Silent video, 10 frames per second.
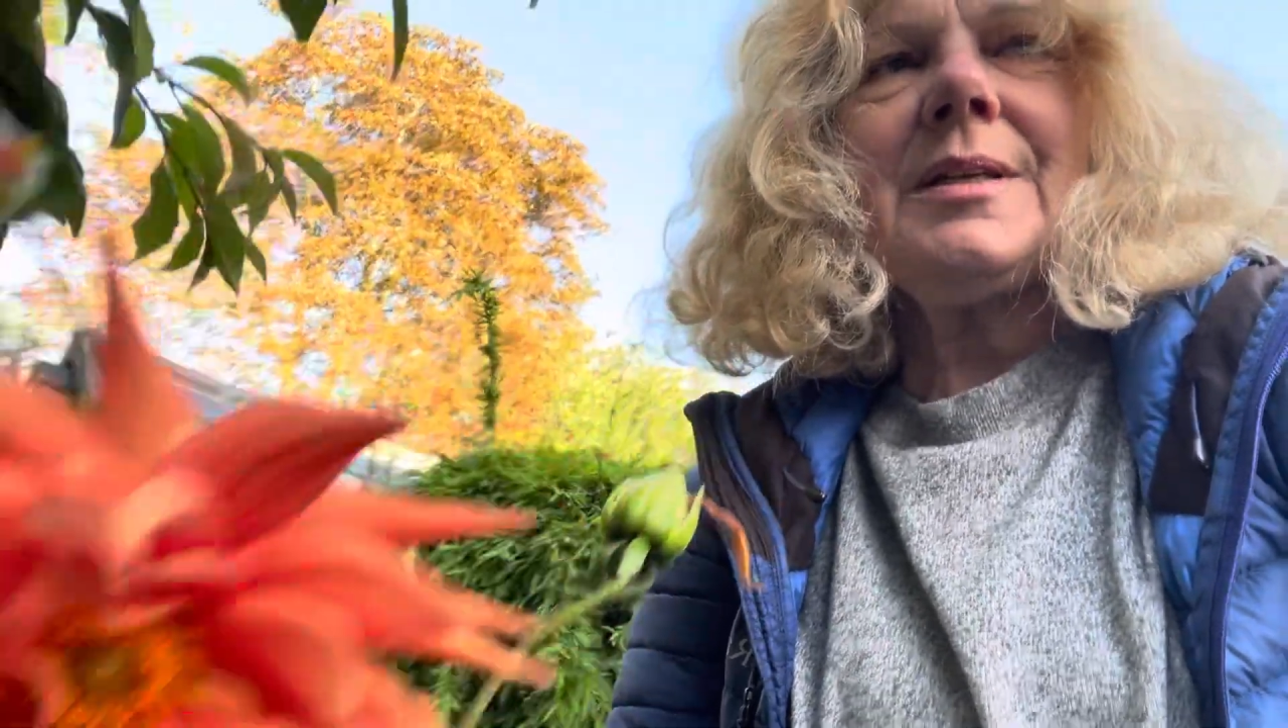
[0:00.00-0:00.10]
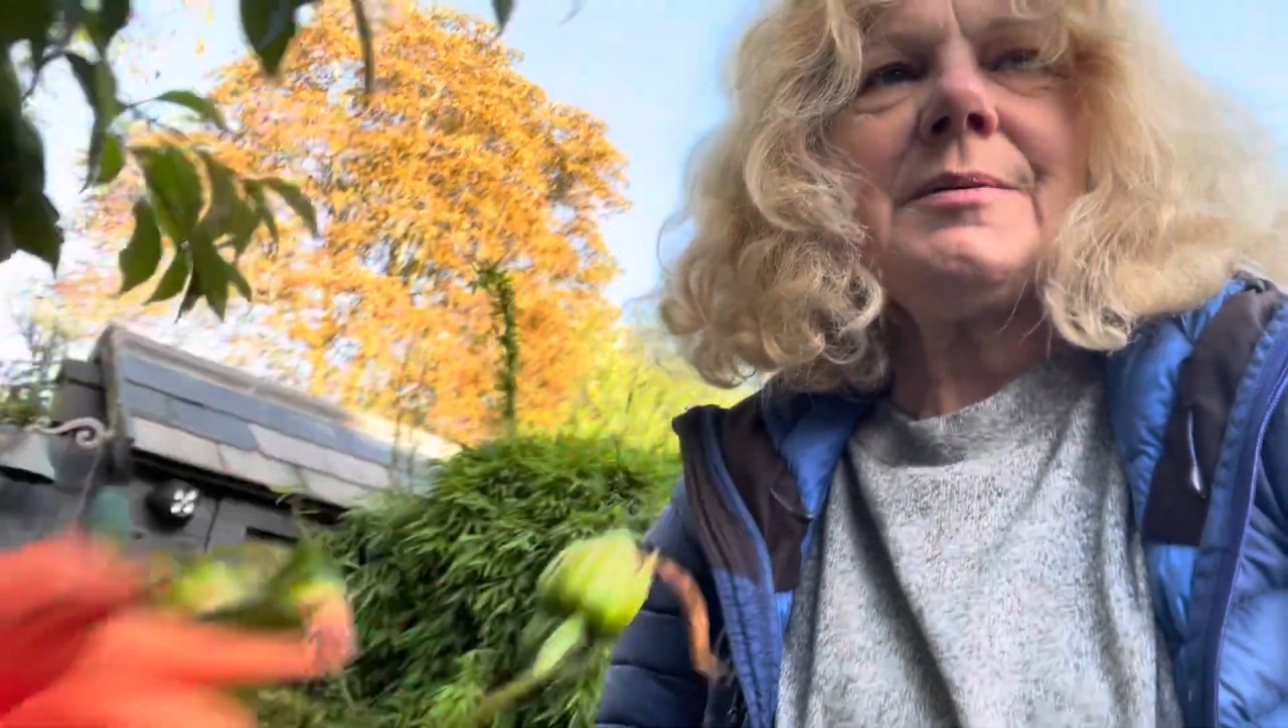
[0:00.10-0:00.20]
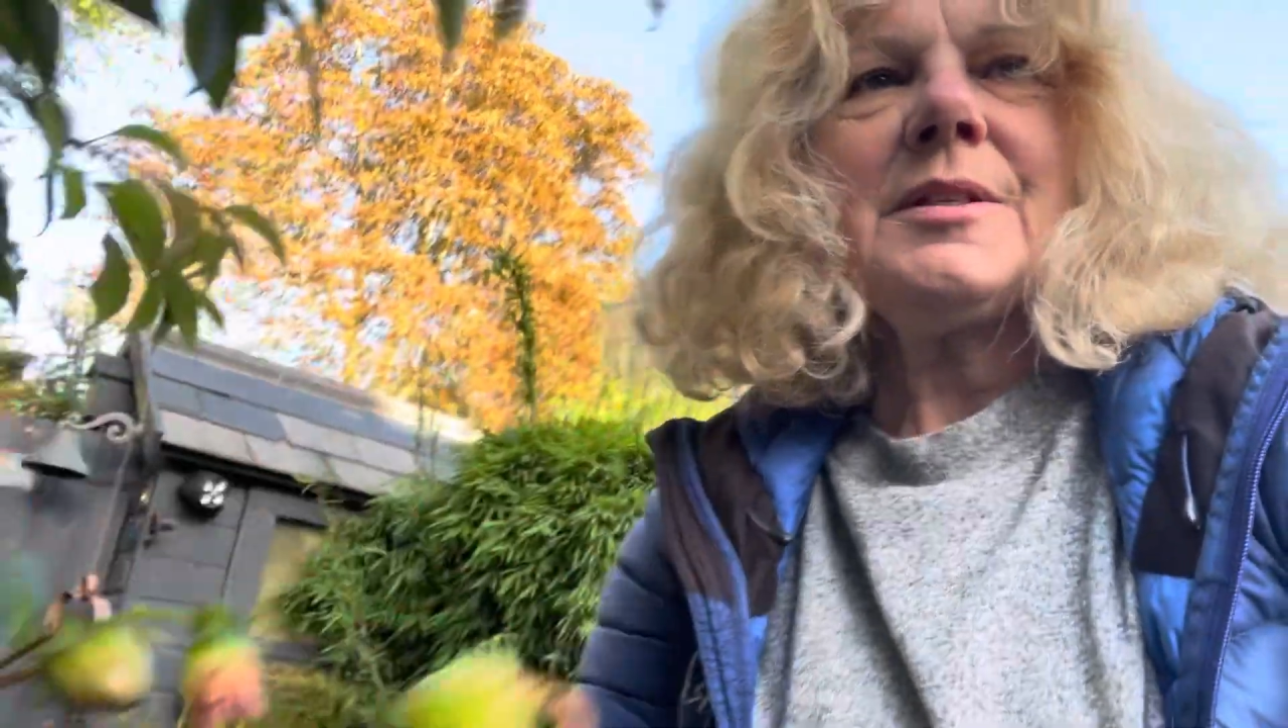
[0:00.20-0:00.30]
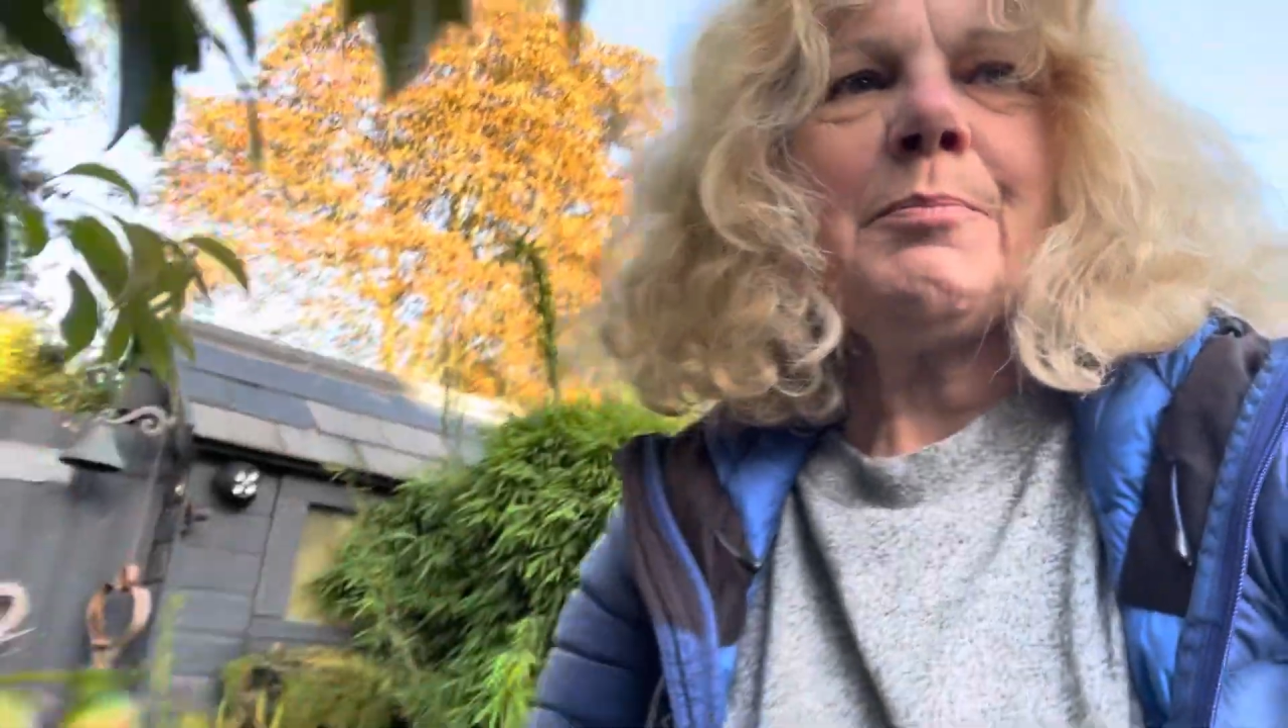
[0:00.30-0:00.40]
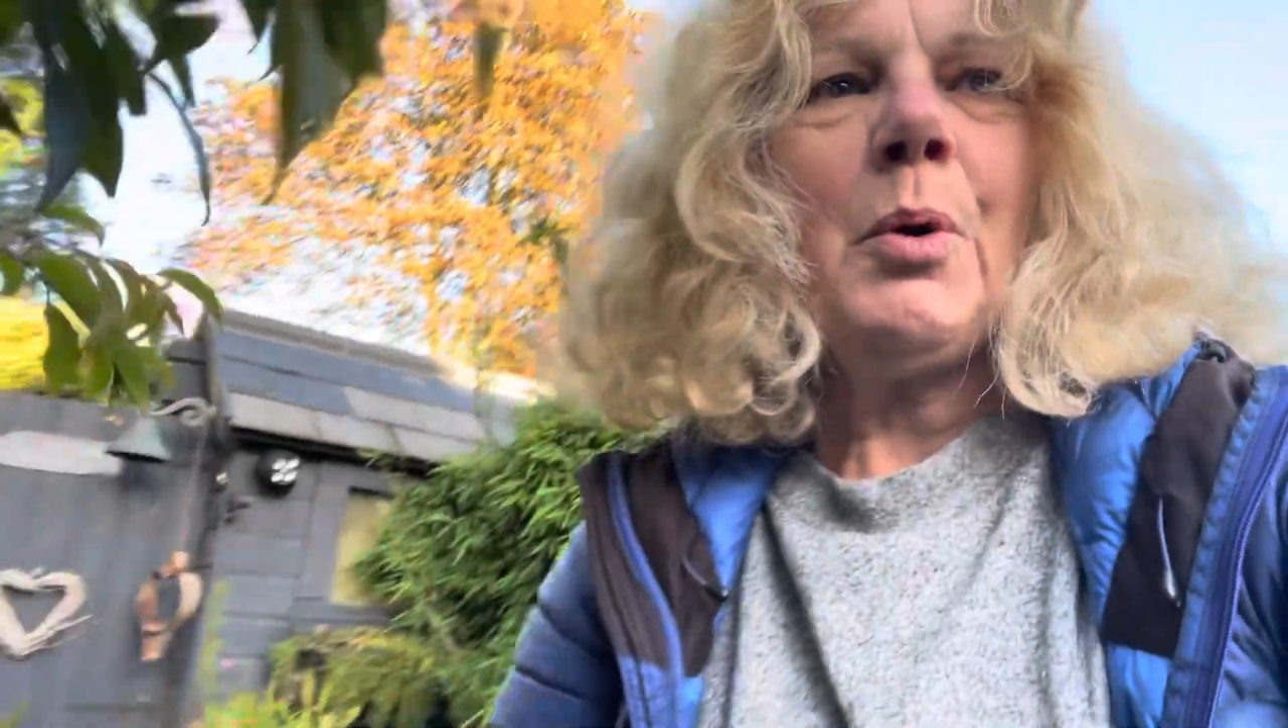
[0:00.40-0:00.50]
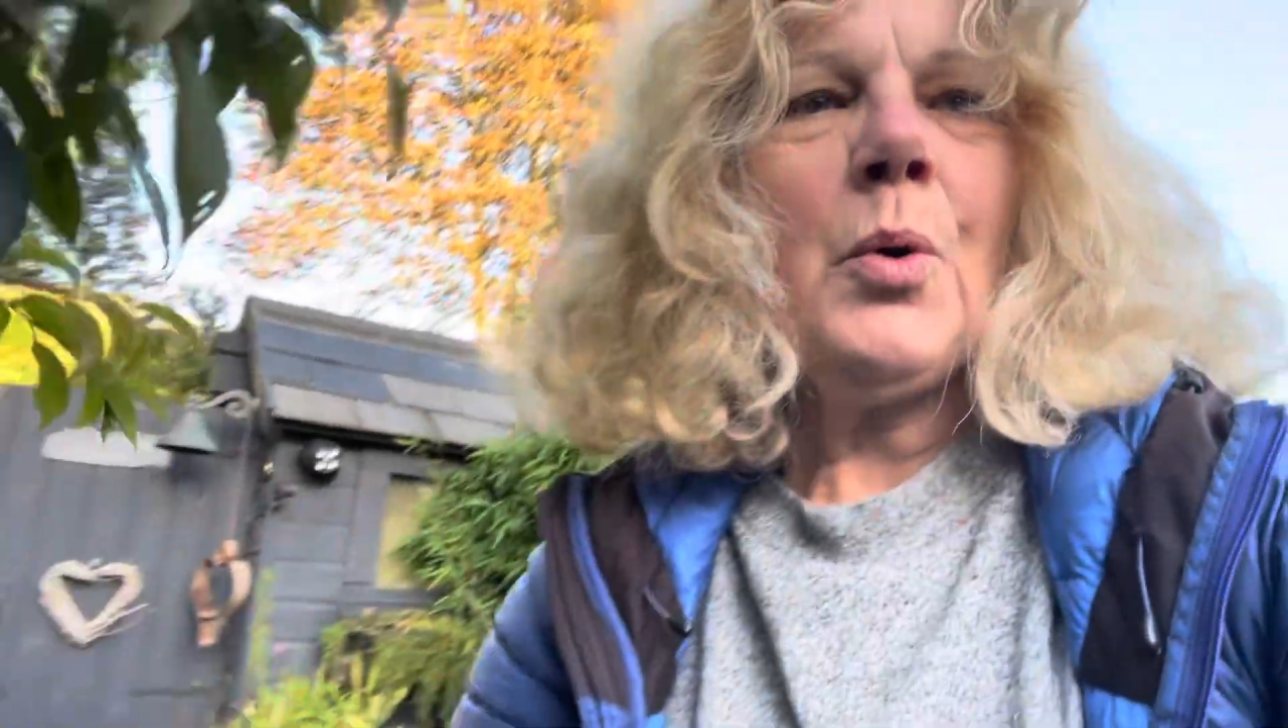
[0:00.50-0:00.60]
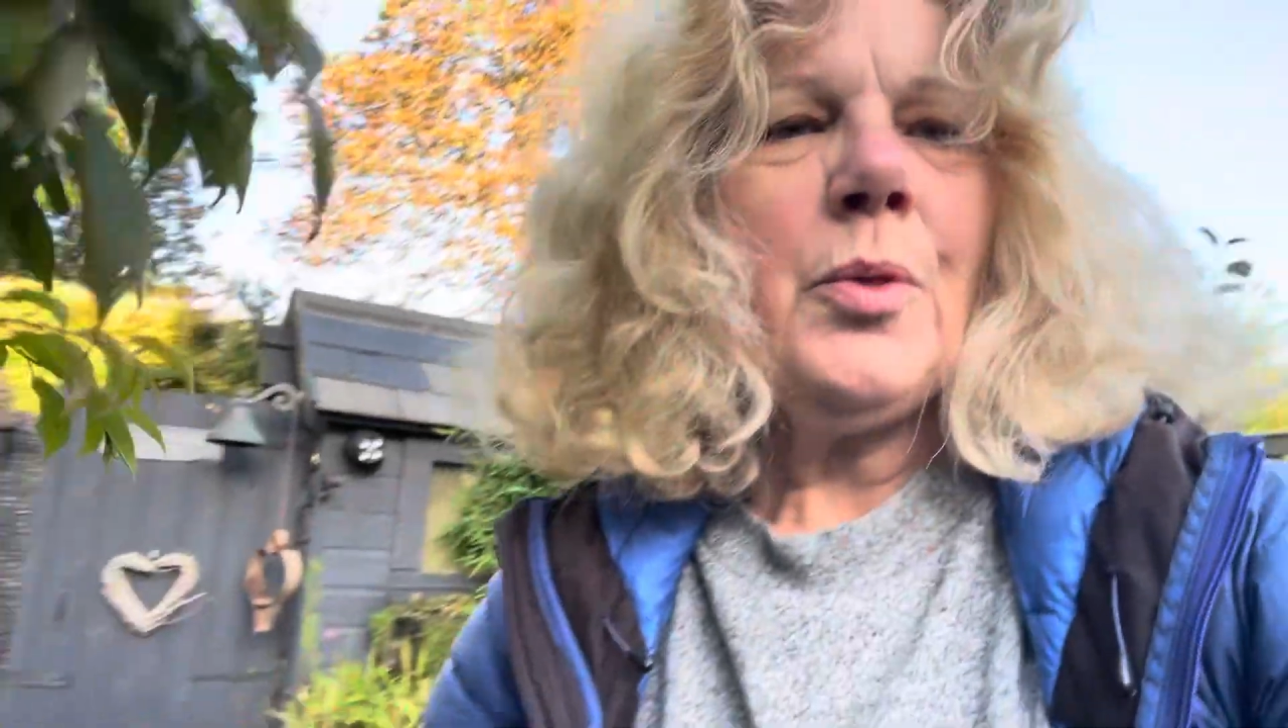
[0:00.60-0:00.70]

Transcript: support